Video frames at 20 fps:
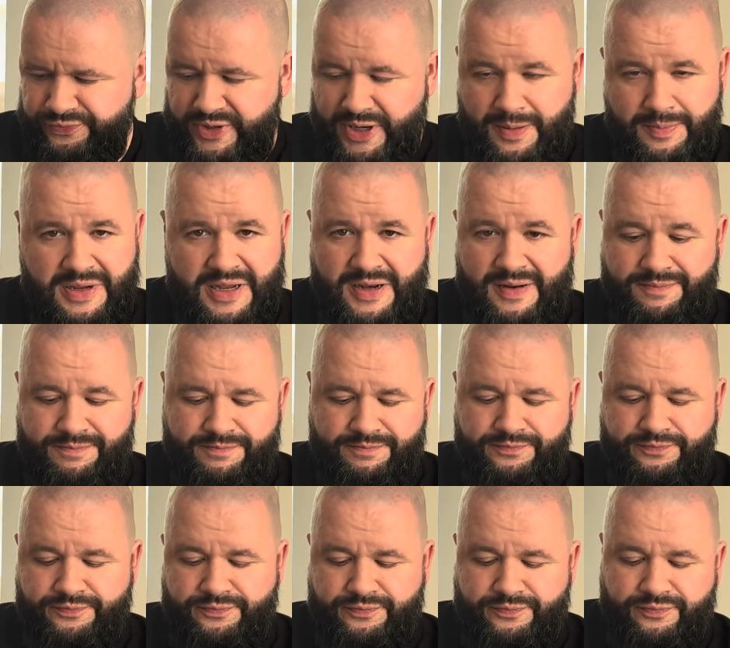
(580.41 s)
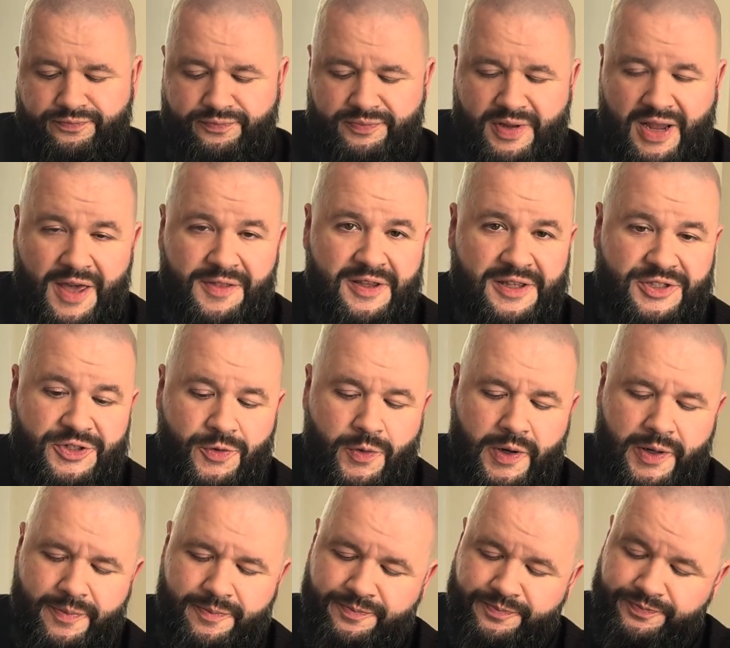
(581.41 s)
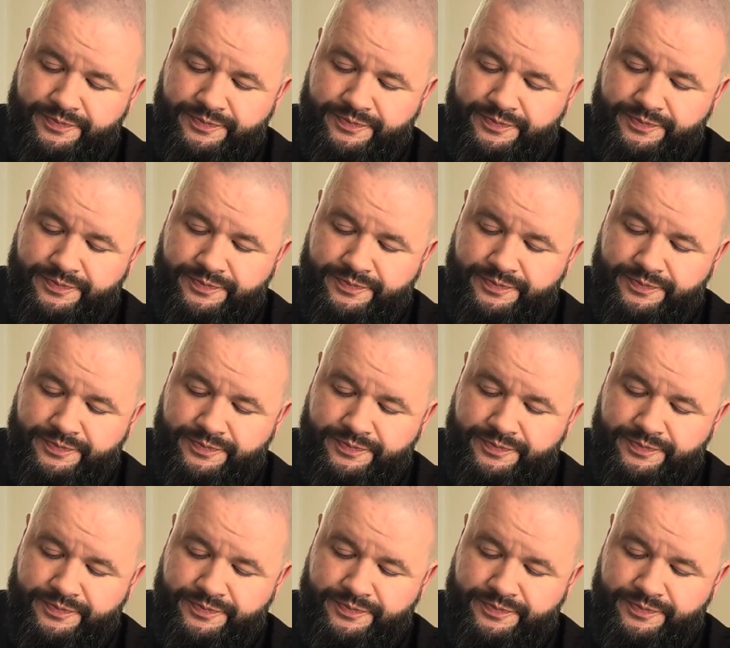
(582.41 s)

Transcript: I mean, I think it's great.